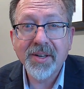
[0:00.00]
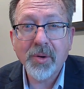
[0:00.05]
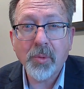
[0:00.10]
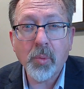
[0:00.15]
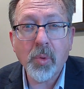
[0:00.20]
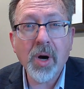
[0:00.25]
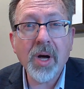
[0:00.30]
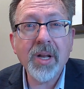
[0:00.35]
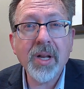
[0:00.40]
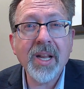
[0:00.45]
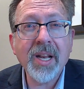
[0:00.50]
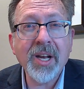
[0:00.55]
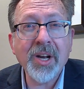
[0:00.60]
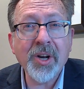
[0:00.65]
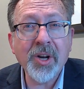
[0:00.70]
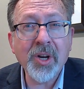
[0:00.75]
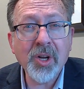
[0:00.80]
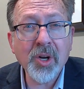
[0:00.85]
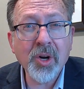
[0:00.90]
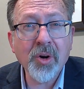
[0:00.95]
What an
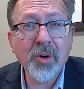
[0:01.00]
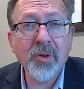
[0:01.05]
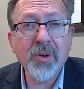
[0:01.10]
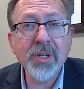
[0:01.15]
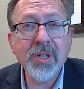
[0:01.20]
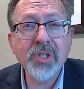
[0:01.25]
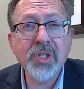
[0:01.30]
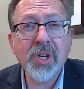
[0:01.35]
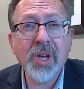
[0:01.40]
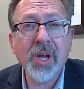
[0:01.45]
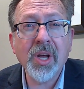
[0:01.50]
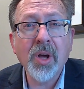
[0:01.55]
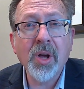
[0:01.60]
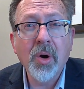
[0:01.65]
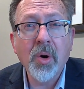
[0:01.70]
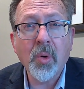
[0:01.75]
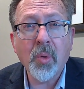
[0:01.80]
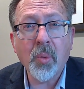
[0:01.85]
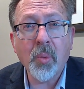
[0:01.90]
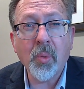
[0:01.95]
encouraging
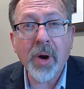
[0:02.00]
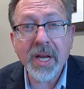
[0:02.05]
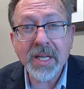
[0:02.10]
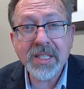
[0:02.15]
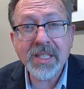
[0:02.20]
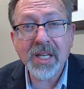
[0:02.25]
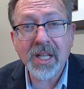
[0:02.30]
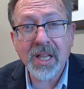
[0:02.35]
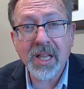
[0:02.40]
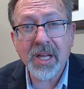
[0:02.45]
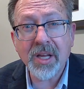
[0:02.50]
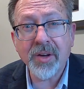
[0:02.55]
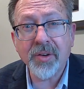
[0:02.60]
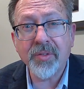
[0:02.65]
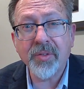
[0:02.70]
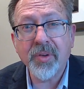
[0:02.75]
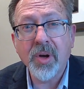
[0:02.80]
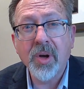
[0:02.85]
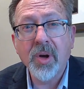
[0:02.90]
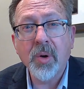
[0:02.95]
way to
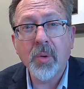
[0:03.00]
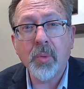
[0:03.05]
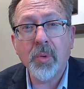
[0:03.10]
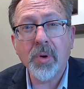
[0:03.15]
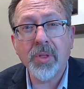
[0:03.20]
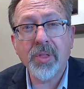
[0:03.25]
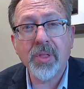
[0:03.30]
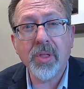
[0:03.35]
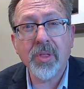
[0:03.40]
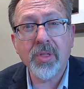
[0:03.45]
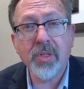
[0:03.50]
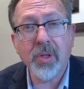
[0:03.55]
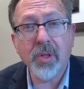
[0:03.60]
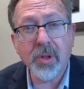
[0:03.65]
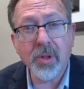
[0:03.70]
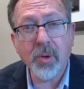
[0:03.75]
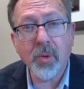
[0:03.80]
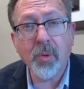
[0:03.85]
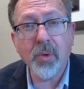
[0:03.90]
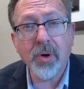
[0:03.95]
live with the
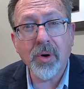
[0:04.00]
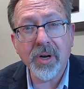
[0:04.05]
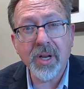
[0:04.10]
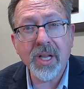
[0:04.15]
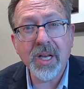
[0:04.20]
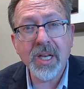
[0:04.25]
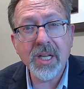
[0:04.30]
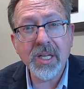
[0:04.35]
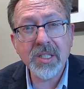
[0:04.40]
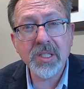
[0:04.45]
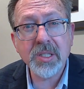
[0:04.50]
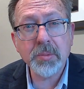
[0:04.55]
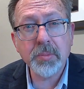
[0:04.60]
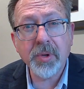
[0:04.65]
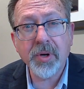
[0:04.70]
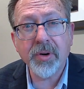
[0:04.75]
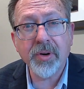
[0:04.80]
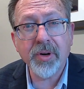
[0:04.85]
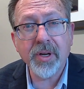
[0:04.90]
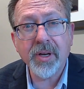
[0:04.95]
Lord in His
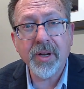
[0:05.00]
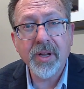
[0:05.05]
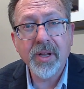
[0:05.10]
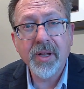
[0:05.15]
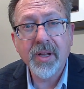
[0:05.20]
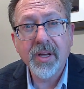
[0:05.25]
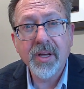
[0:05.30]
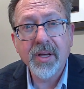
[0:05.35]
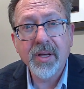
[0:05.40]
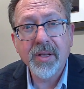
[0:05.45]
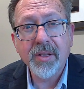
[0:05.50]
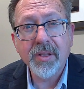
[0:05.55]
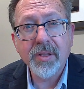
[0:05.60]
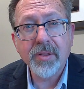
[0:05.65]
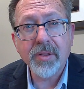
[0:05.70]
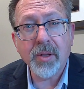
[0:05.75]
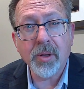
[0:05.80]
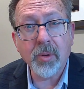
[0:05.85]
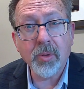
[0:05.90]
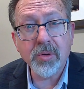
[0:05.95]
Spirit,
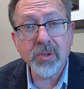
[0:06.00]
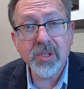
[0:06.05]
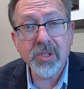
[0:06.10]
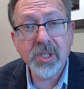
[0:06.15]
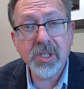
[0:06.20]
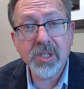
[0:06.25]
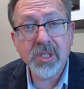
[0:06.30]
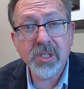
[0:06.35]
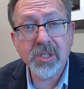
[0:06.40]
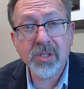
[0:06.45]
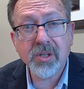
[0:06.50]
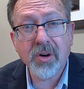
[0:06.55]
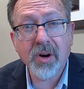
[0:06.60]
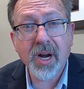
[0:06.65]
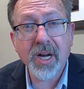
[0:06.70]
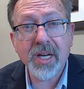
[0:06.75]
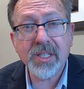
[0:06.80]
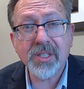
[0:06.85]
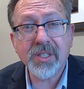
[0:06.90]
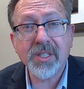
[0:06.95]
the Lord Jesus
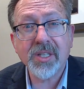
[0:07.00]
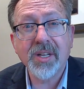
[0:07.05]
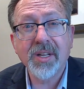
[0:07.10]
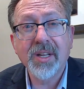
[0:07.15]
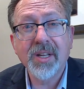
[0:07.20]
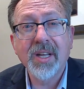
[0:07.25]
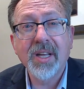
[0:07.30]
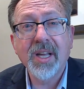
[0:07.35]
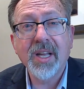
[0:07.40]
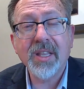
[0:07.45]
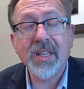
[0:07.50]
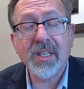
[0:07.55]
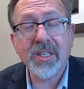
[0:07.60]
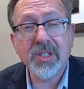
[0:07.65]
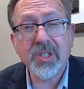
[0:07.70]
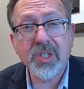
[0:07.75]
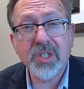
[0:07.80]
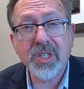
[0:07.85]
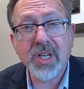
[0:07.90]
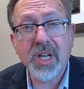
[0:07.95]
Christ, the
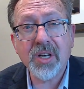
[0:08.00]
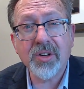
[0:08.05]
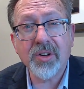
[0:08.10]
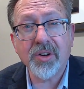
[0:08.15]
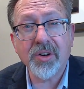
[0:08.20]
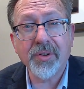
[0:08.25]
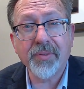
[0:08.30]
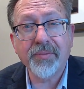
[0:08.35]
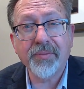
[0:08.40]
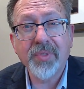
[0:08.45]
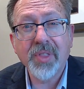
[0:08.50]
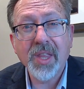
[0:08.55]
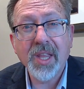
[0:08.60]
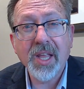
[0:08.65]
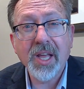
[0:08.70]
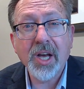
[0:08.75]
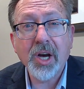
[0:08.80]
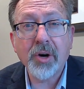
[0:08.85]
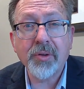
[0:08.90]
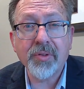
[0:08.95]
center
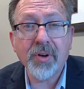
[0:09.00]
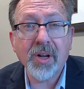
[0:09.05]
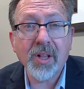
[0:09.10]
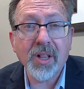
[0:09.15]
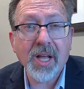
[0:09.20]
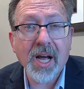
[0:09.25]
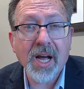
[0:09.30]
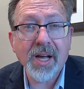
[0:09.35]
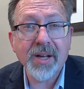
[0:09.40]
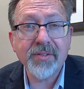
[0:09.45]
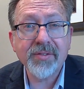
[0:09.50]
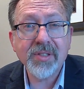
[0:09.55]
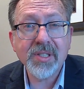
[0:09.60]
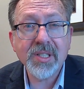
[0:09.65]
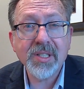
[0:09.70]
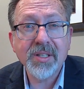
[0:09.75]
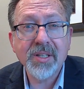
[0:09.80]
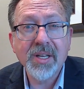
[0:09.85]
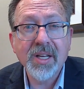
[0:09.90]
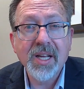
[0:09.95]
of our
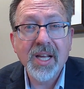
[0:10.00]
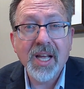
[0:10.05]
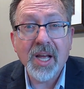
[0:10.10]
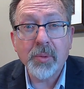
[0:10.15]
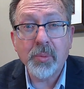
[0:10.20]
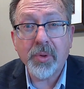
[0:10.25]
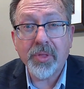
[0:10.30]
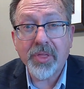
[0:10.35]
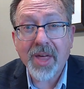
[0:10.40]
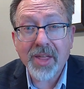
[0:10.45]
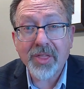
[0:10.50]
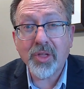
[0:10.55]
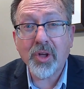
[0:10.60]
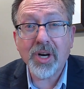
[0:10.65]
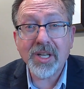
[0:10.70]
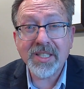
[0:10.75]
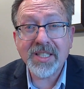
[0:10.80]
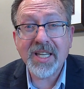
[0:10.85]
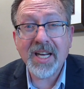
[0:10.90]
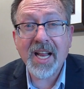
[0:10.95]
lives. And with that
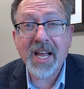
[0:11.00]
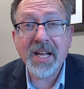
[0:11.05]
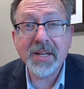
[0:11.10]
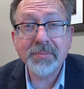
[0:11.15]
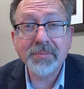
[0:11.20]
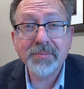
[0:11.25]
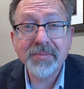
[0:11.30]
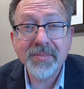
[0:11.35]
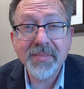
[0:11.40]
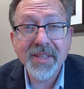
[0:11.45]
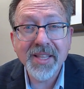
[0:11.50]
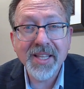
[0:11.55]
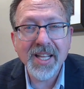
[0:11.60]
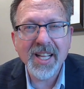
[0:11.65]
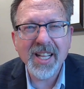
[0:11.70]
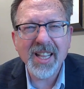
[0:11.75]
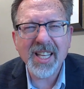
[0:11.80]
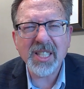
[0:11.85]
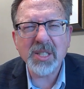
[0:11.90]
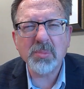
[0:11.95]
thought today,
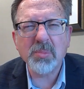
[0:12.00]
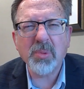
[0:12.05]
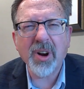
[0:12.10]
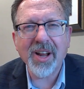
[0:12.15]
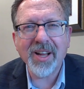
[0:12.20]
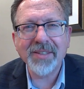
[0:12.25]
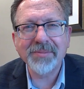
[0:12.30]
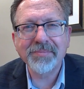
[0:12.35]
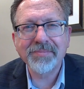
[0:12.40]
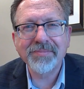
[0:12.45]
let's pray.